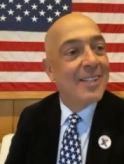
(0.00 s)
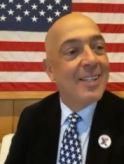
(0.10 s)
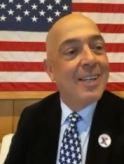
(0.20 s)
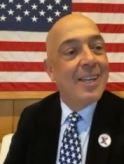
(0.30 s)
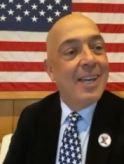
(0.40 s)

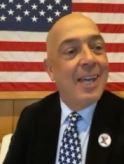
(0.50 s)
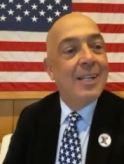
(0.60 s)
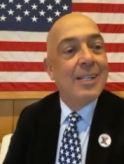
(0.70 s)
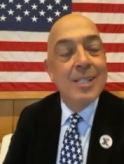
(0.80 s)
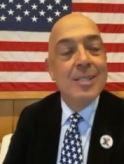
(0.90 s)
Yeah. And
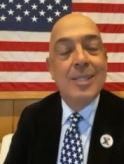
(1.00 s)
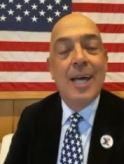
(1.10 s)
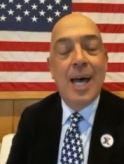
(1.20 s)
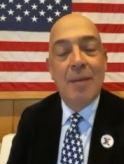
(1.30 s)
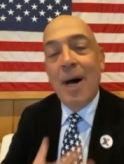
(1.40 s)
his
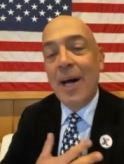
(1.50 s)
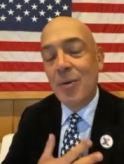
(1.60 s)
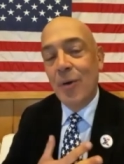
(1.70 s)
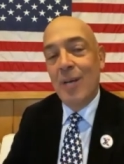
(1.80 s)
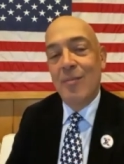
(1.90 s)
dad, my
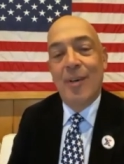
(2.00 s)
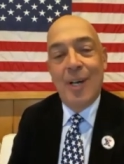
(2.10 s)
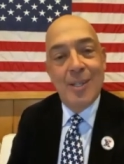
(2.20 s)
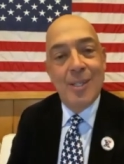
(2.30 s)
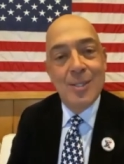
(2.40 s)

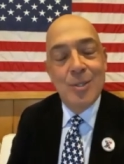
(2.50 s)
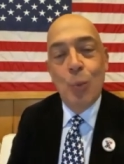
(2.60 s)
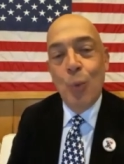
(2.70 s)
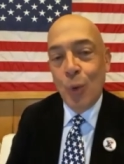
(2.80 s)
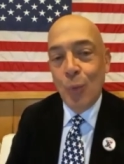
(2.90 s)
grandfather, is a
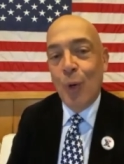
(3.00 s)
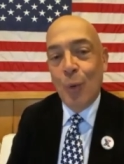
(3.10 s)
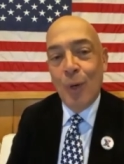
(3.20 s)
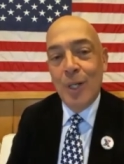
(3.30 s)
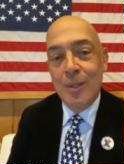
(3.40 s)
World War
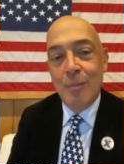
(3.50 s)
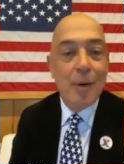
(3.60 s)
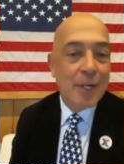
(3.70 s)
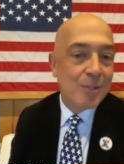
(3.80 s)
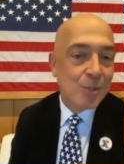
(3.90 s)
One
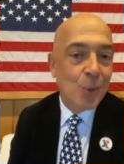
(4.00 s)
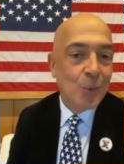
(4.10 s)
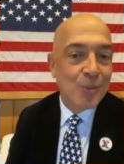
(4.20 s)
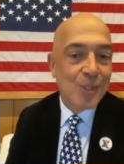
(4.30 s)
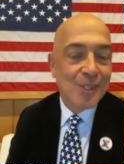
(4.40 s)
American
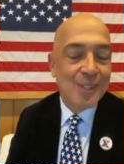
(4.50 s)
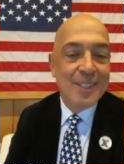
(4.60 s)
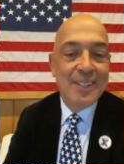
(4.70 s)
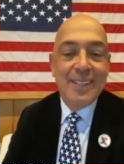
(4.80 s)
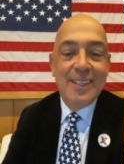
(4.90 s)
soldier.
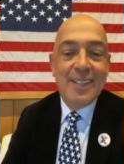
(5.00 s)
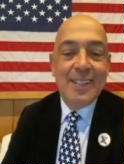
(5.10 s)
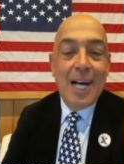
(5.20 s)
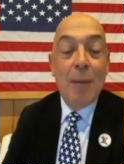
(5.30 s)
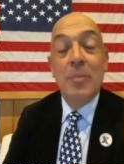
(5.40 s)

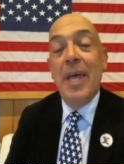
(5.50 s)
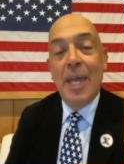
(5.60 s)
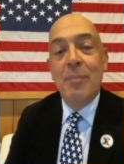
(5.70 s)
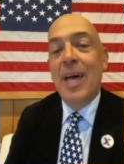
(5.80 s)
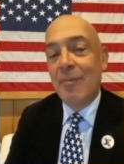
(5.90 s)
I'm
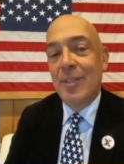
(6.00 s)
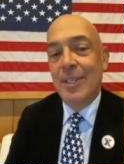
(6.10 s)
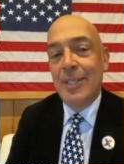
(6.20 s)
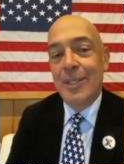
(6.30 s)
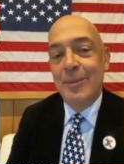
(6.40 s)
named after
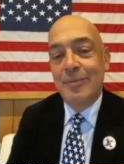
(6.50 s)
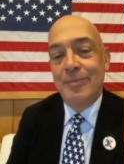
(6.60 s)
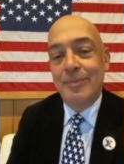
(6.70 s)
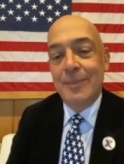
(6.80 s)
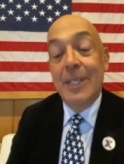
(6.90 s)
him.
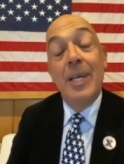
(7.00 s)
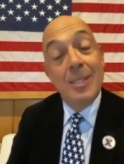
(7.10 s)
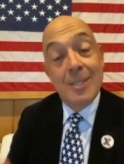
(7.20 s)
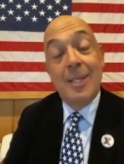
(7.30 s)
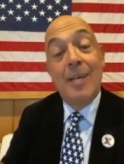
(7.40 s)
And
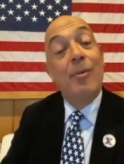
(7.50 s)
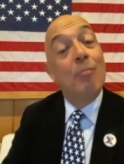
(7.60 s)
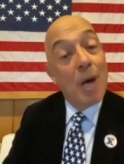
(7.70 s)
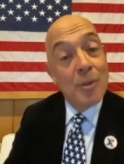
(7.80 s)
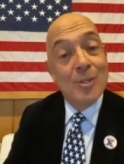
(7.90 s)
yesterday for
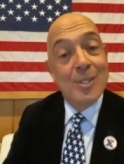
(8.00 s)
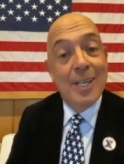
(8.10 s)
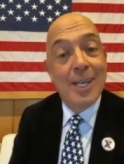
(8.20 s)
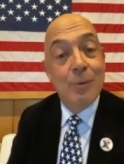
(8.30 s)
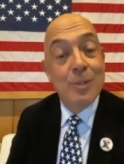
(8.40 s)
Mother's
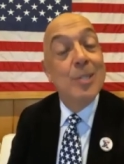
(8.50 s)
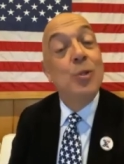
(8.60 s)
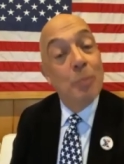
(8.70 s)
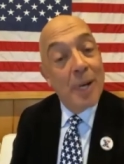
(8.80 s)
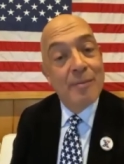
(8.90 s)
Day, I was in
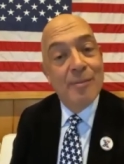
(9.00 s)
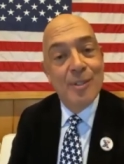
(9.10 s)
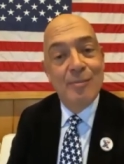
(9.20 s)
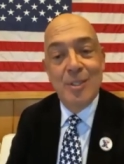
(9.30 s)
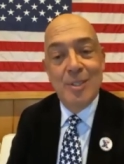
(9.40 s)
New
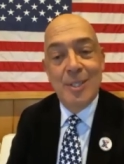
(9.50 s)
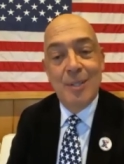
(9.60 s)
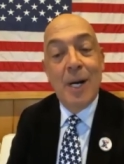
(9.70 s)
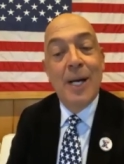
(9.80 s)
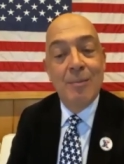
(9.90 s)
Bedford visiting
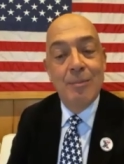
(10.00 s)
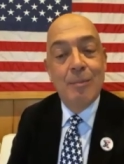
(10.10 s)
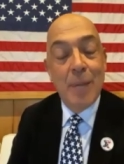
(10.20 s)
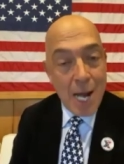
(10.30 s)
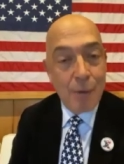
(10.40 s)
my
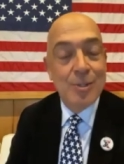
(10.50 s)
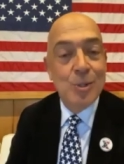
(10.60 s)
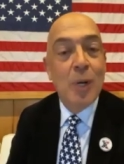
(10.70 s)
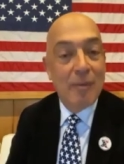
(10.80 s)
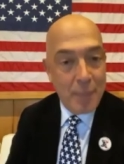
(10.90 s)
parents
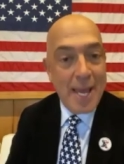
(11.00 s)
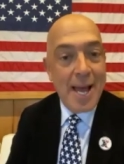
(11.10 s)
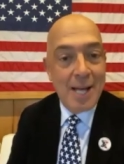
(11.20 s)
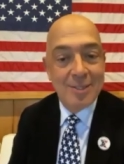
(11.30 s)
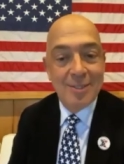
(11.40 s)
who have
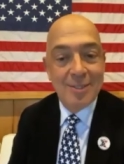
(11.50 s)
passed.